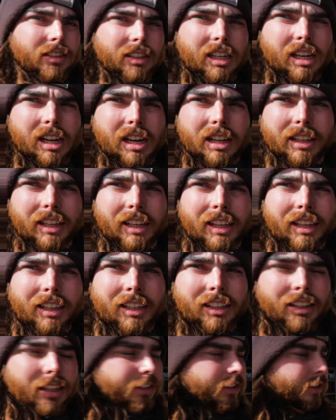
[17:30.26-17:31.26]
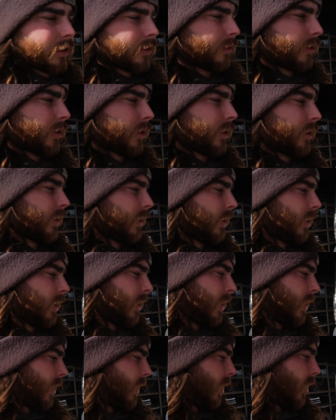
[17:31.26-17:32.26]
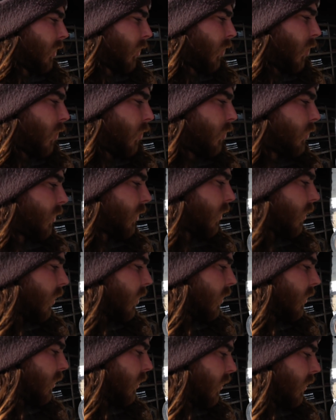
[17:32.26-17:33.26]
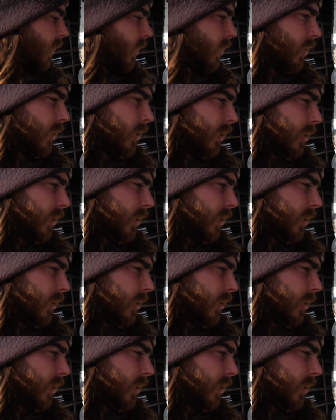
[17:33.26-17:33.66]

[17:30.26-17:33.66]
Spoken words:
the heat collector for cold starts.